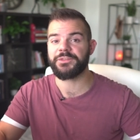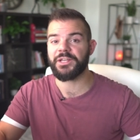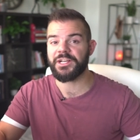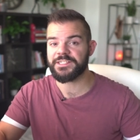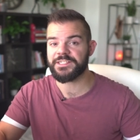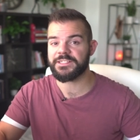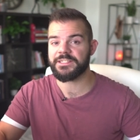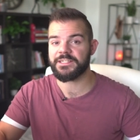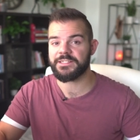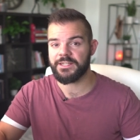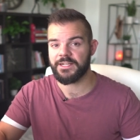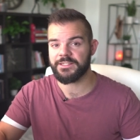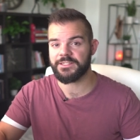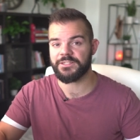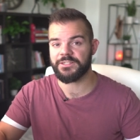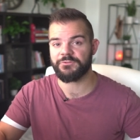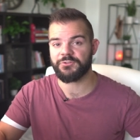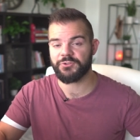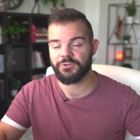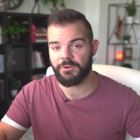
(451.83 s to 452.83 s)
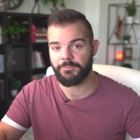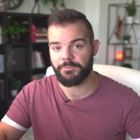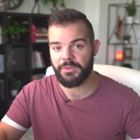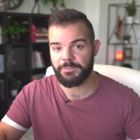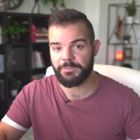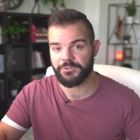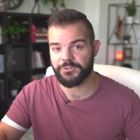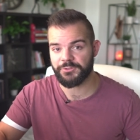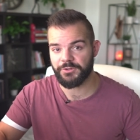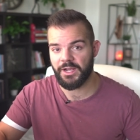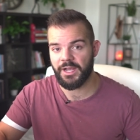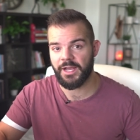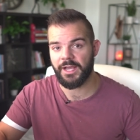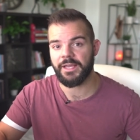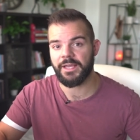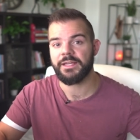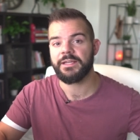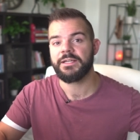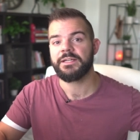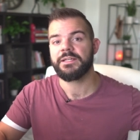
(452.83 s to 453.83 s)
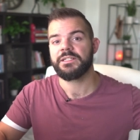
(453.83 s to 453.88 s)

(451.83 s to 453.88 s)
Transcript: dozens and dozens of tr people try